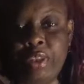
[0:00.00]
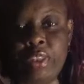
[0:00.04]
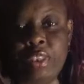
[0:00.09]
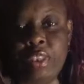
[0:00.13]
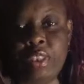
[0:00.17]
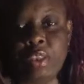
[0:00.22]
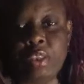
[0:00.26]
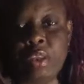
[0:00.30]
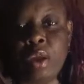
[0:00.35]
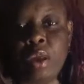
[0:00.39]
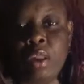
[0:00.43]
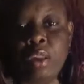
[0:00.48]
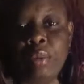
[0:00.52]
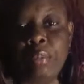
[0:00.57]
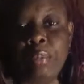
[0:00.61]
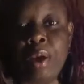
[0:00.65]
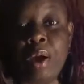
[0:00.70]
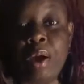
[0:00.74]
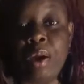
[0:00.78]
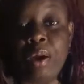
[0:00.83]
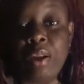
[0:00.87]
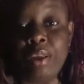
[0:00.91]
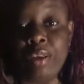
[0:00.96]
It's all a
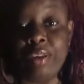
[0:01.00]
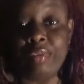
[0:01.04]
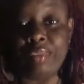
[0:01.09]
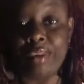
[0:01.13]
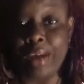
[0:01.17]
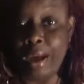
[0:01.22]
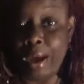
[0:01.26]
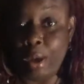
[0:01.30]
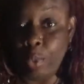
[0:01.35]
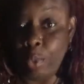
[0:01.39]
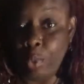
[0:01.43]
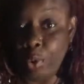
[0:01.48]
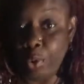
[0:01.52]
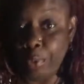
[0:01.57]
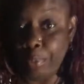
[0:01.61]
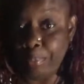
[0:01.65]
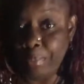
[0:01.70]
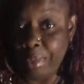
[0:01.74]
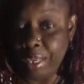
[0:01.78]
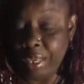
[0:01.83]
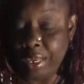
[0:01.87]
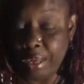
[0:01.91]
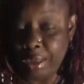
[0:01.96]
part of our
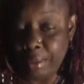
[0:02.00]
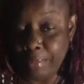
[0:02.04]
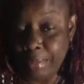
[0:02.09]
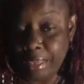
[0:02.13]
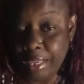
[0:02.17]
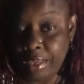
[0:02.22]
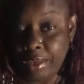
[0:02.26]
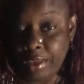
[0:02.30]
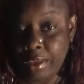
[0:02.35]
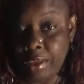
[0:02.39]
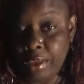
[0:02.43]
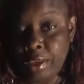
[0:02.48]
becoming.